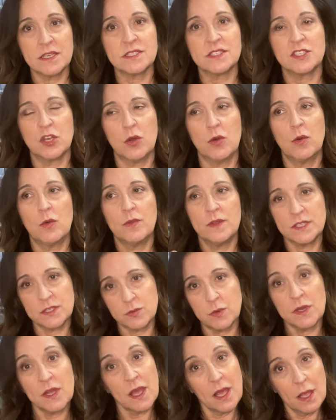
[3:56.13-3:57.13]
So this
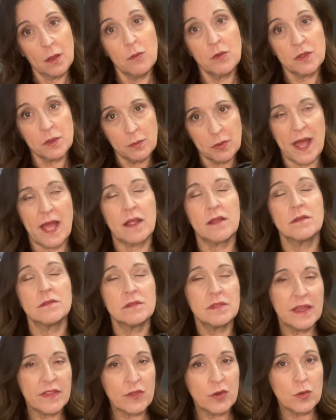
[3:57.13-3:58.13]
one came with the black
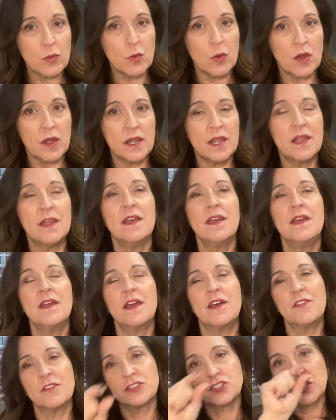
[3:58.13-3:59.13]
leather one,
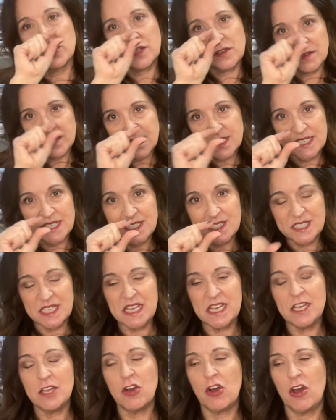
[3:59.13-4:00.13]
and there's a little C
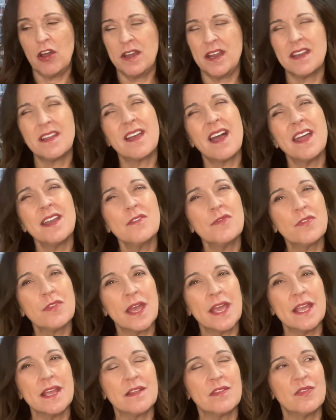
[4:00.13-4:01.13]
C on it, kind of
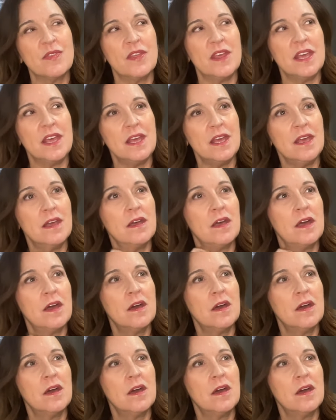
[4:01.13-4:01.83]
like the